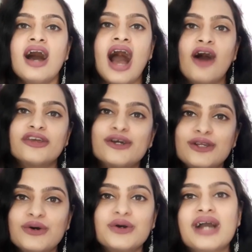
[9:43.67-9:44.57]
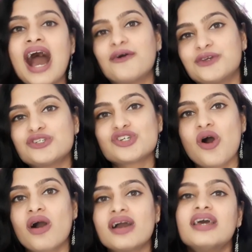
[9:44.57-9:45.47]
how you look, how you
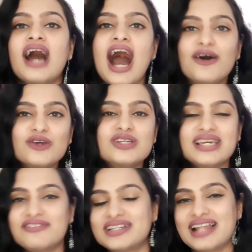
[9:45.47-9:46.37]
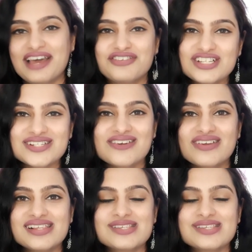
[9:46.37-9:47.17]
talk, how you deal with life in general.